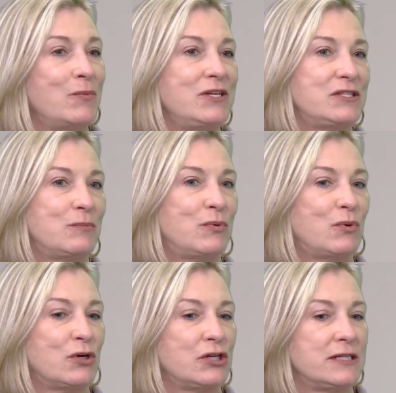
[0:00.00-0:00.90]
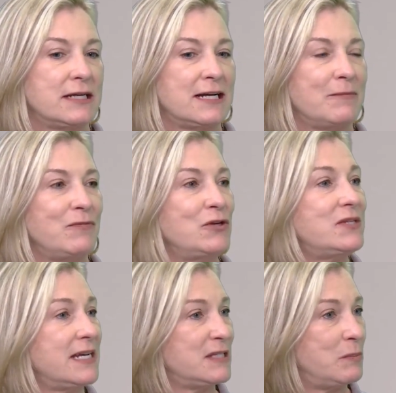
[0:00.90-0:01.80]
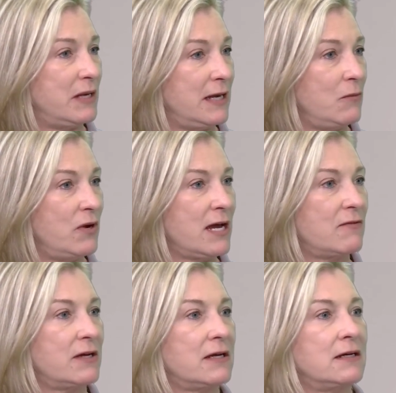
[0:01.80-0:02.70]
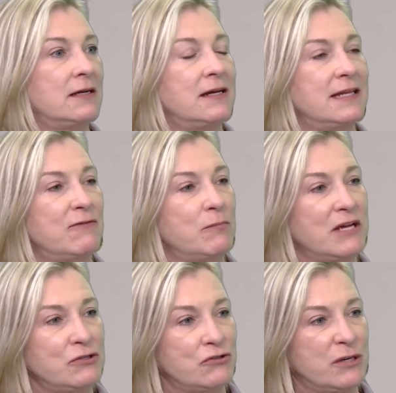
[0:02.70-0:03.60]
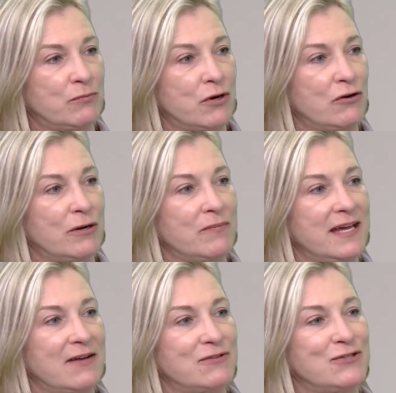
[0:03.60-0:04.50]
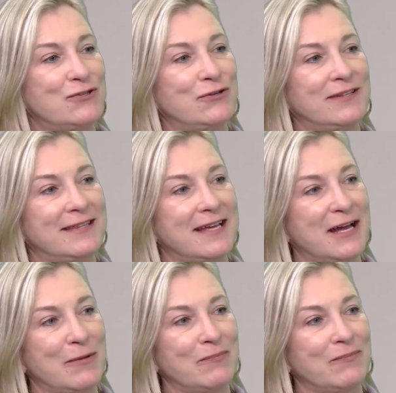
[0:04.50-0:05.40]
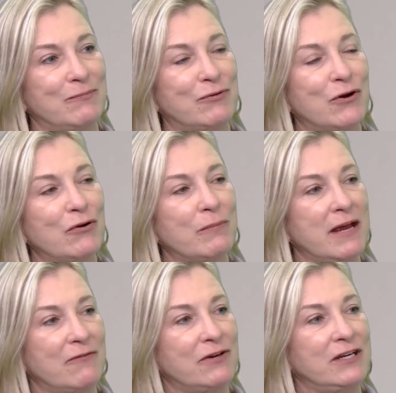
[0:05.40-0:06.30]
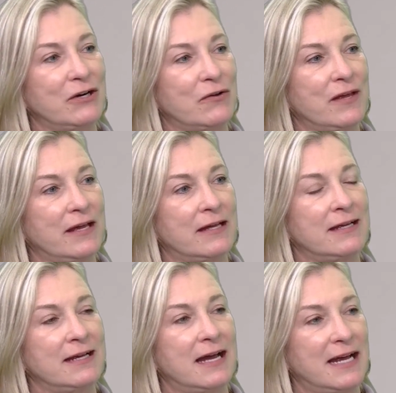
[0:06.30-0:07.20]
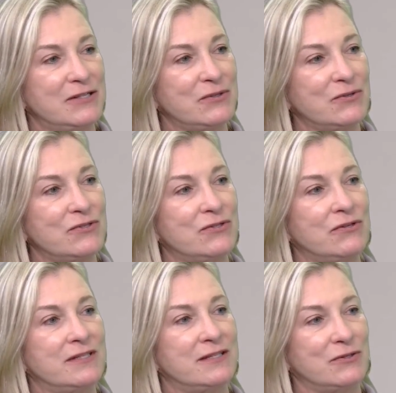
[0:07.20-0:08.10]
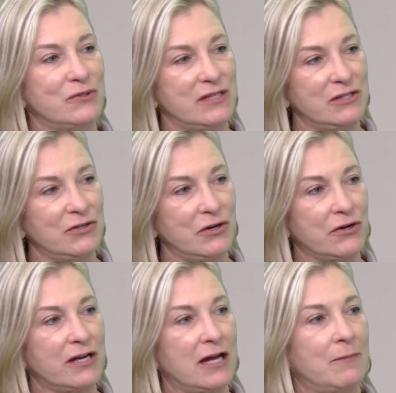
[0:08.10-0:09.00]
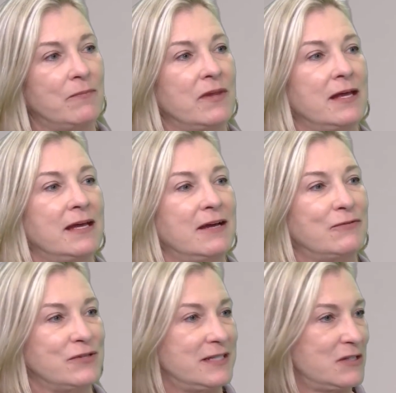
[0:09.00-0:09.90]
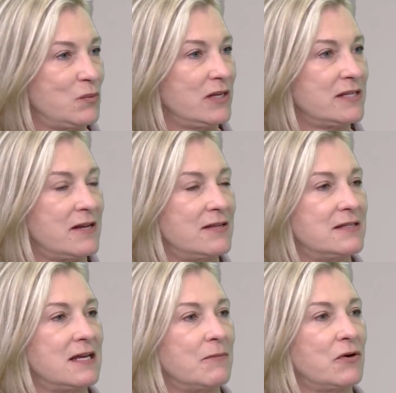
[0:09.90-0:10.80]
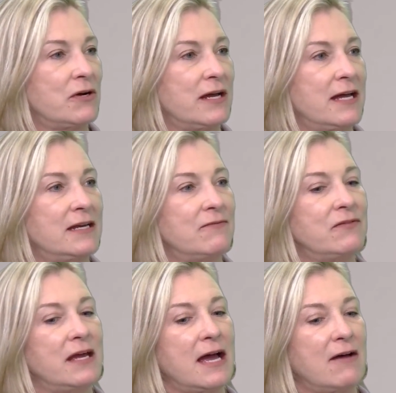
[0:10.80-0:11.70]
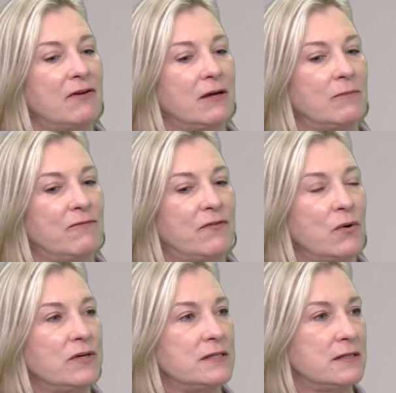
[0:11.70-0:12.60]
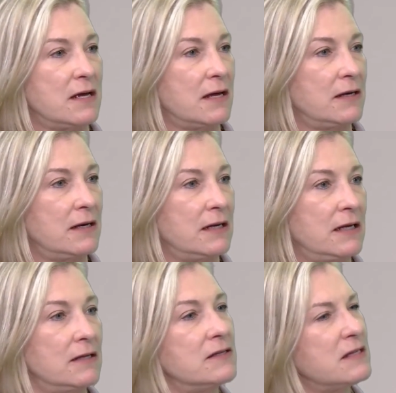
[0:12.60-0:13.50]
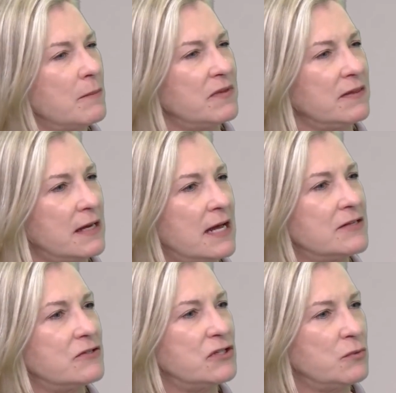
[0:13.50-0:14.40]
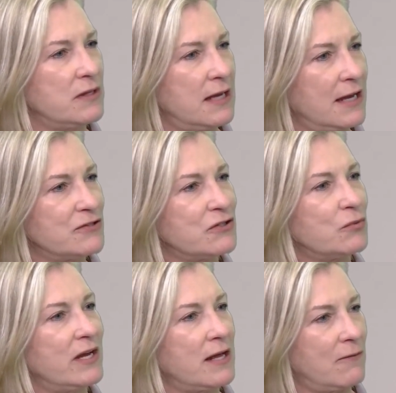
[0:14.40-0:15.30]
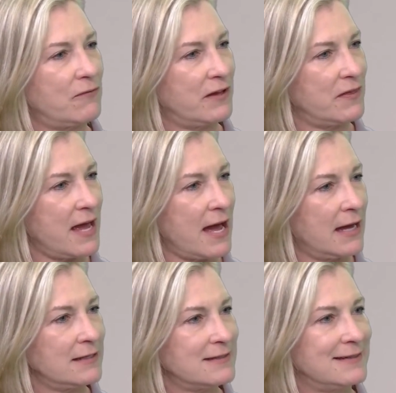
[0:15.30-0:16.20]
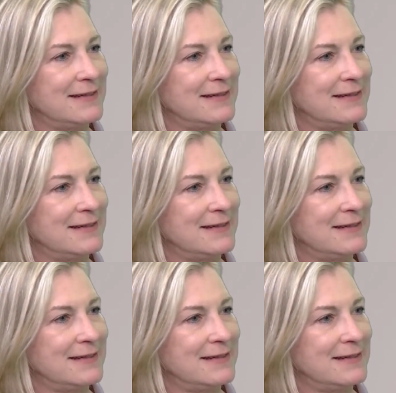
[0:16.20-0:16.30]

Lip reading: We support UCSB. They have a mentorship program. They have a student program every year. High school students in their senior year come for 6 weeks out of the summer, and if they have a focus on something that has to do with cancer, we help fund that.